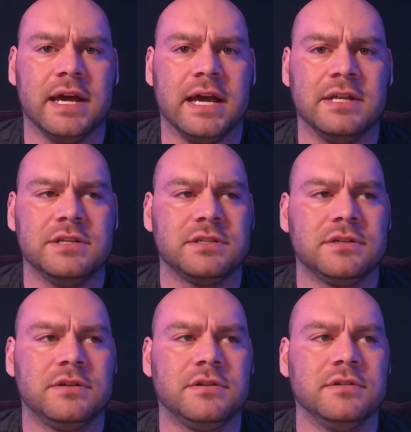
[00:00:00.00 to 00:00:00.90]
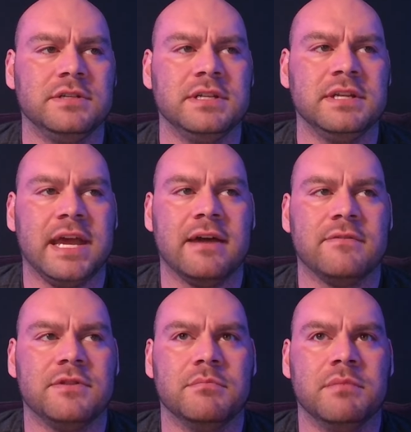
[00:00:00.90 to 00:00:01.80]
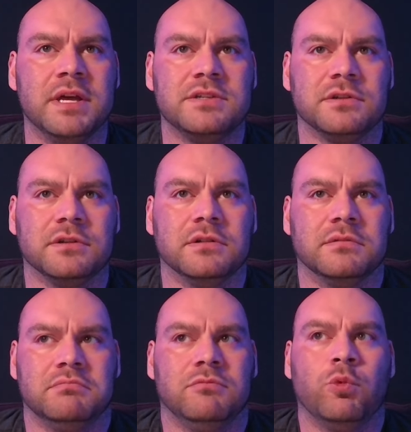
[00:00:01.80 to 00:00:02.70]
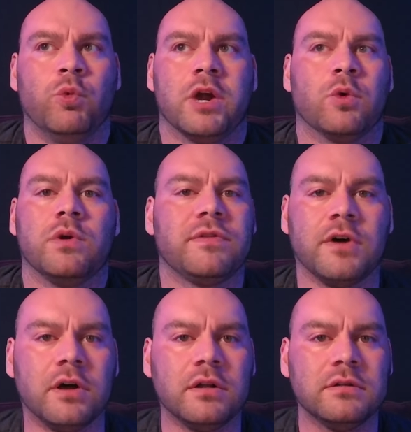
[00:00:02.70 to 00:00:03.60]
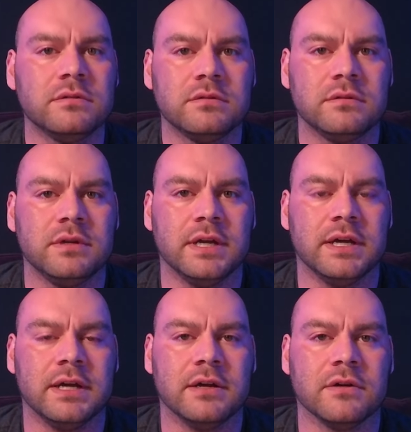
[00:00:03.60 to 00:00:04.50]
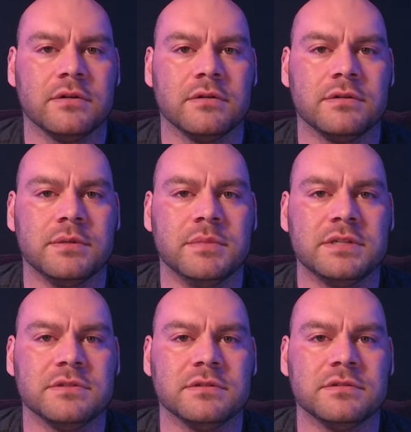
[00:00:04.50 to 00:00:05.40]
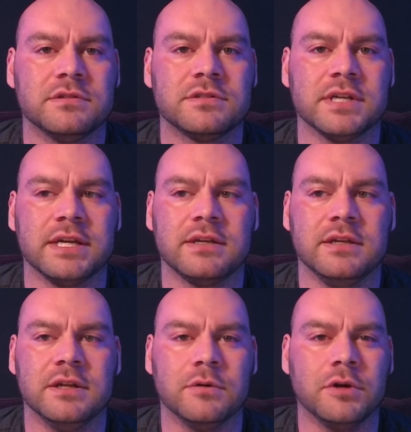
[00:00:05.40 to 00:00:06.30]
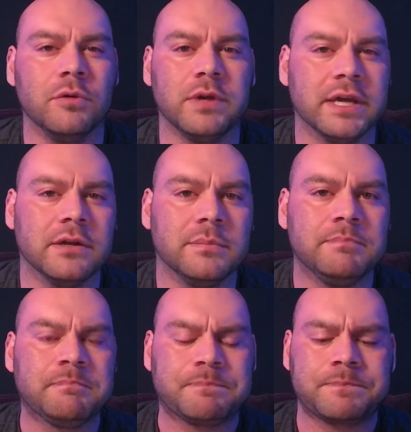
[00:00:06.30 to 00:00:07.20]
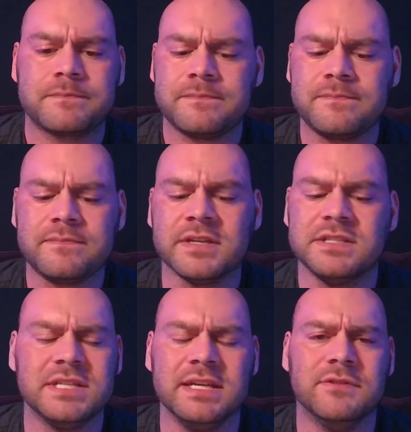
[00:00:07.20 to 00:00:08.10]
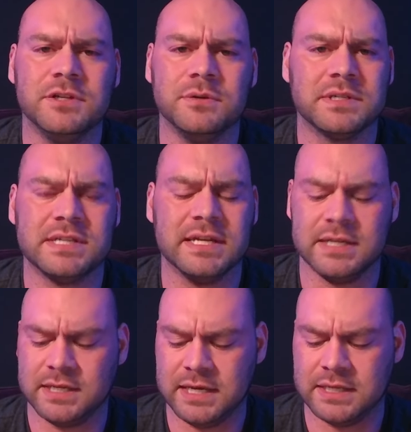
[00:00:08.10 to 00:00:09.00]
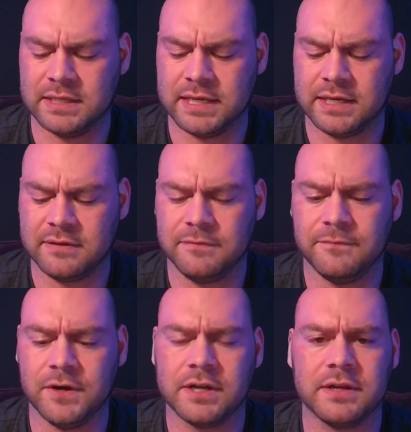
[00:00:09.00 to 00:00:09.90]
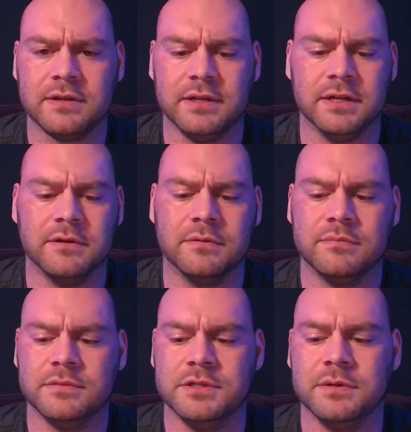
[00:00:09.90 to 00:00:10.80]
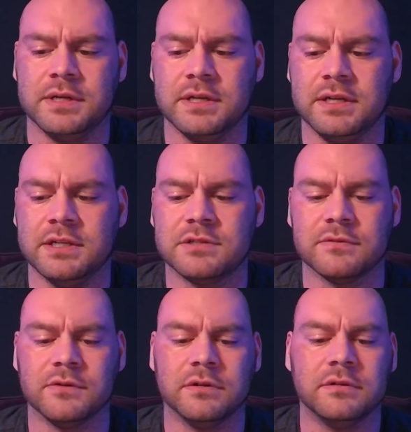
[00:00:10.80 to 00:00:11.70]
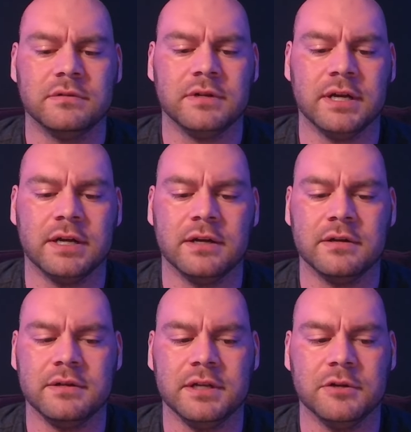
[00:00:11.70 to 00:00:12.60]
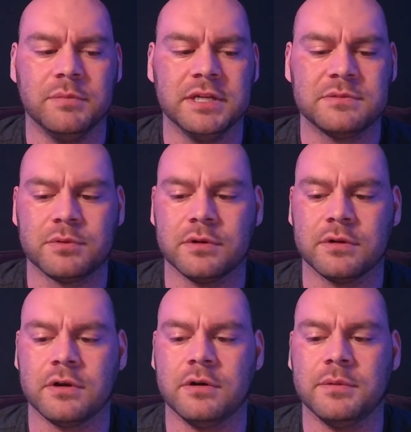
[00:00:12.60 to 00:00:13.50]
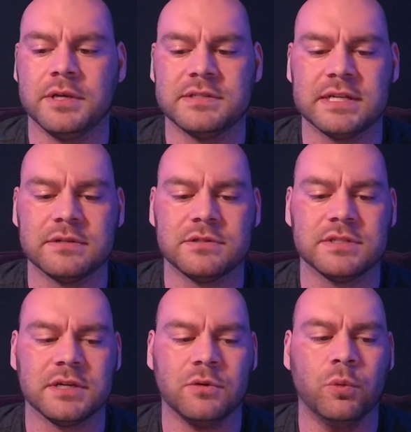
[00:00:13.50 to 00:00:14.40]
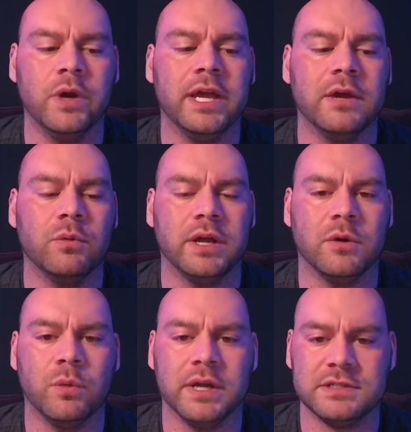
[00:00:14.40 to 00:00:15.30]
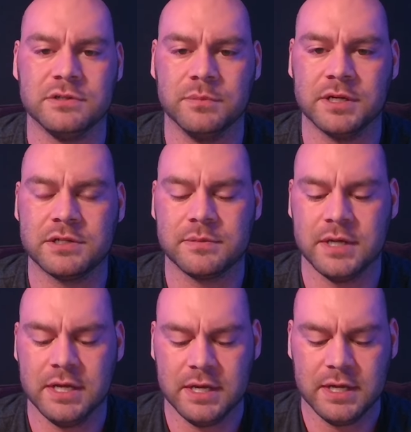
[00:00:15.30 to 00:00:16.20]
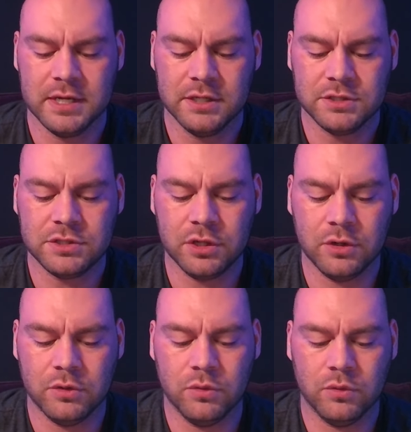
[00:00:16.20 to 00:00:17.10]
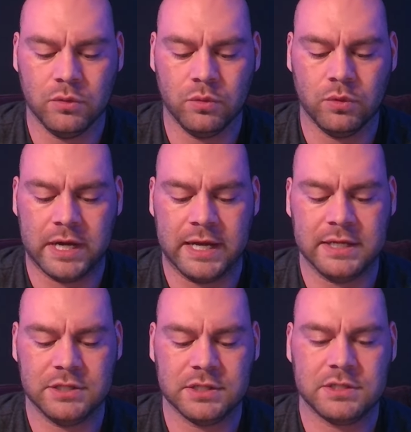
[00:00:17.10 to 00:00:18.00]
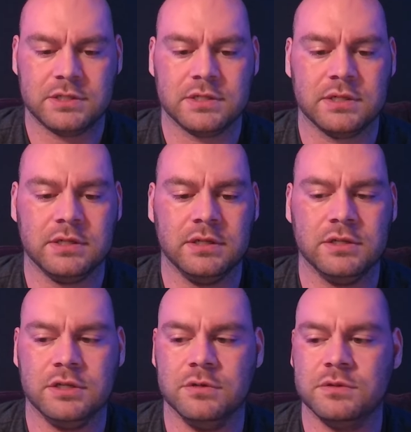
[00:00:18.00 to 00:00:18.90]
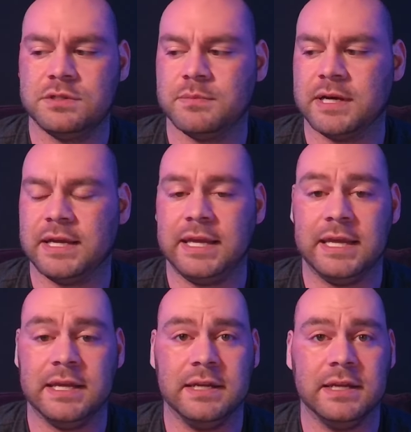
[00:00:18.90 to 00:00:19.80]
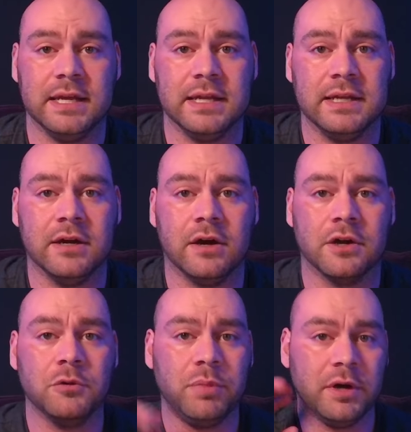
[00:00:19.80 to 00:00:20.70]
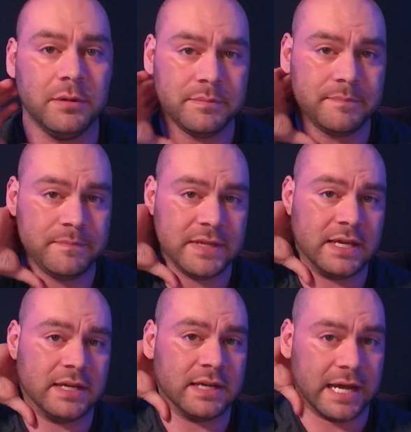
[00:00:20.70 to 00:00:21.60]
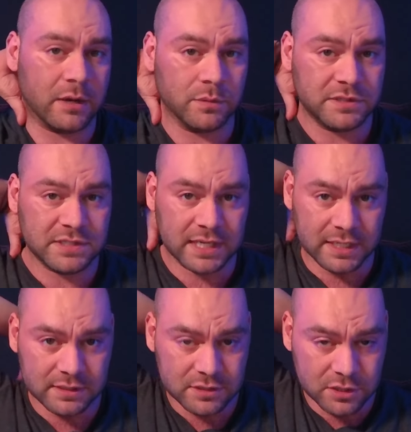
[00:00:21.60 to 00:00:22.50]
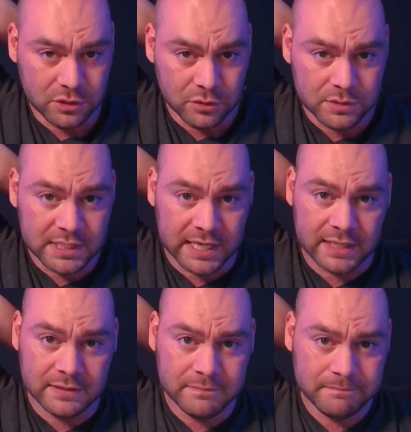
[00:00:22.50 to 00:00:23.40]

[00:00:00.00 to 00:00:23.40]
I just didn't have the mental wherewithal, or the mental just like, go get them, to even do extending, and like fuck, doing an interval based protocol, because that was just like way too much. So I just used my handy dandy auto pump, and I would set it to 10,